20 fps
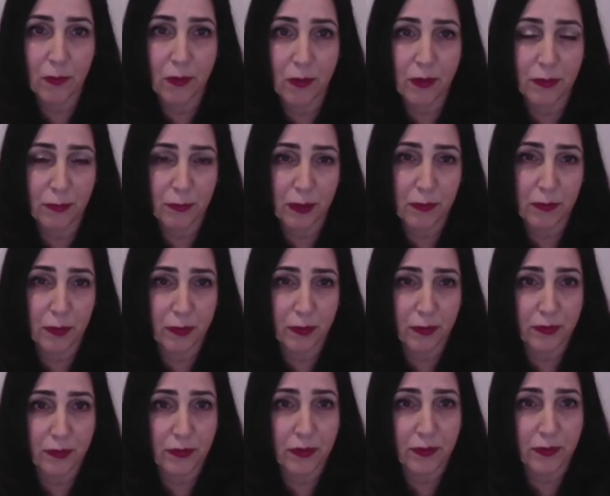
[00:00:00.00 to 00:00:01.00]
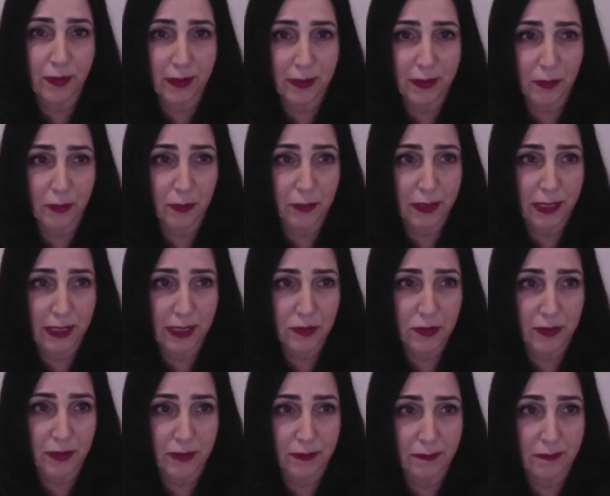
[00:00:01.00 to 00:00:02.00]
with three routes to value
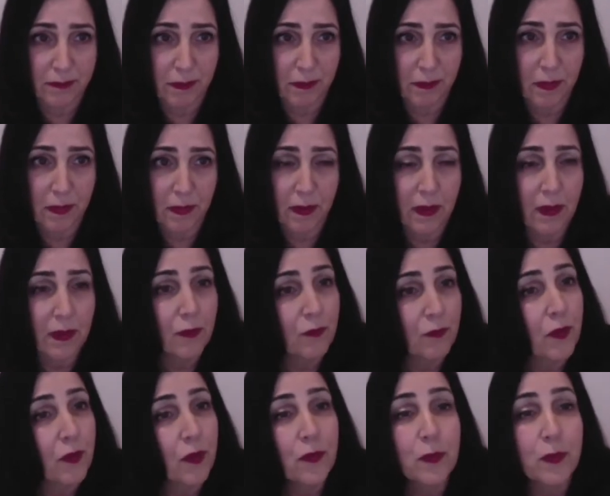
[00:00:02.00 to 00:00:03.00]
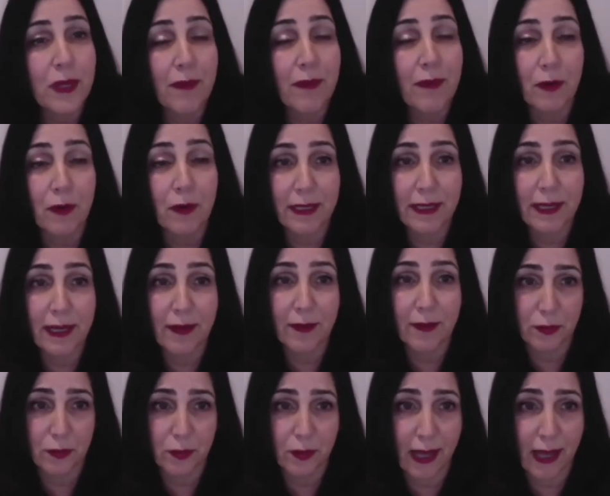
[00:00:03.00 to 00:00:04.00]
creation. First, we have our in
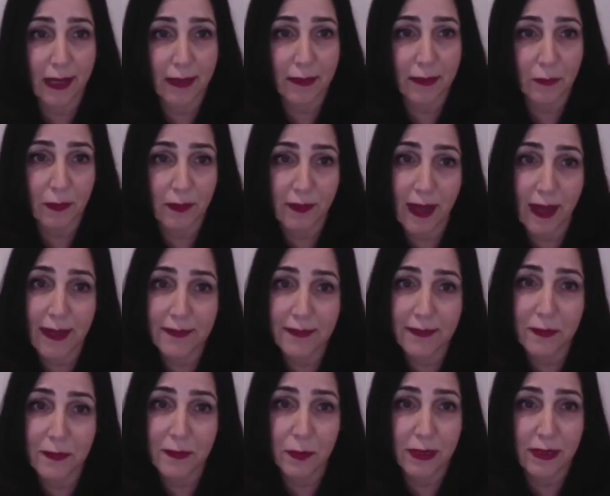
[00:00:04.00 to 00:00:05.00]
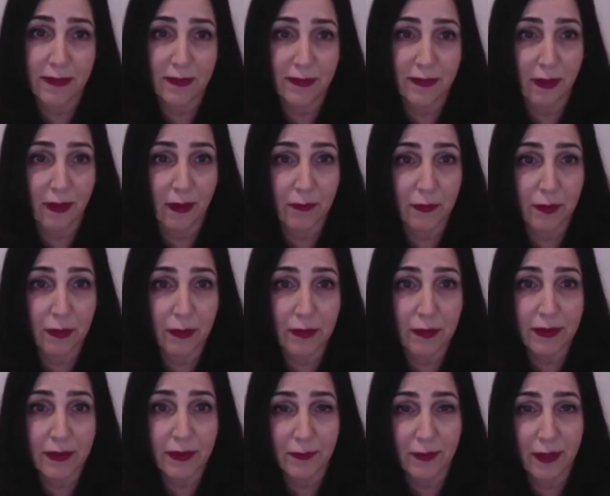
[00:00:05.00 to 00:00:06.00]
house track with assets we discover,
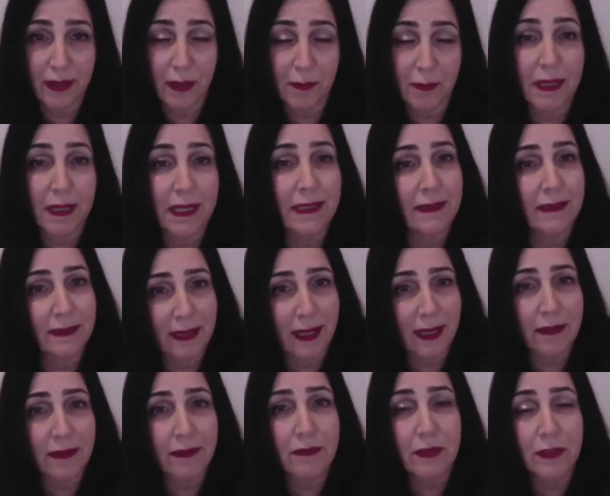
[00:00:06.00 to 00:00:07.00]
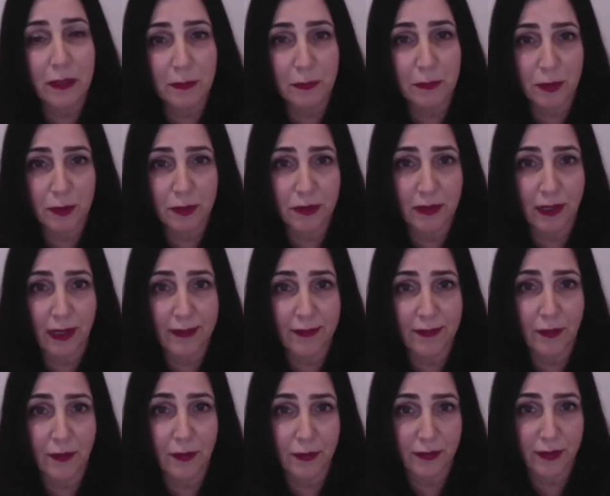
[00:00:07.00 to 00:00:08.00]
develop, and intend to
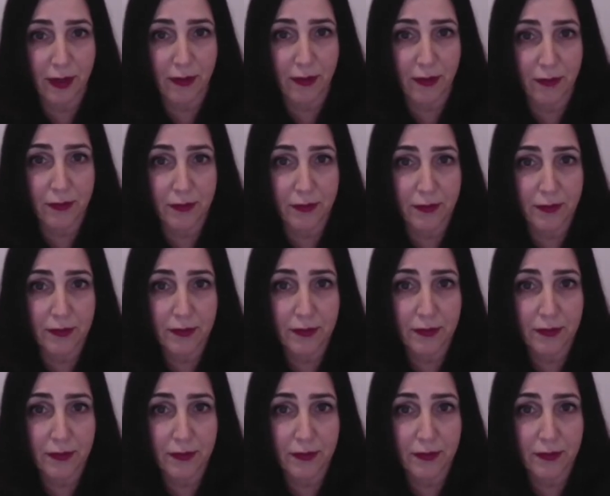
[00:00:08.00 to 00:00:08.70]
commercialize ourselves.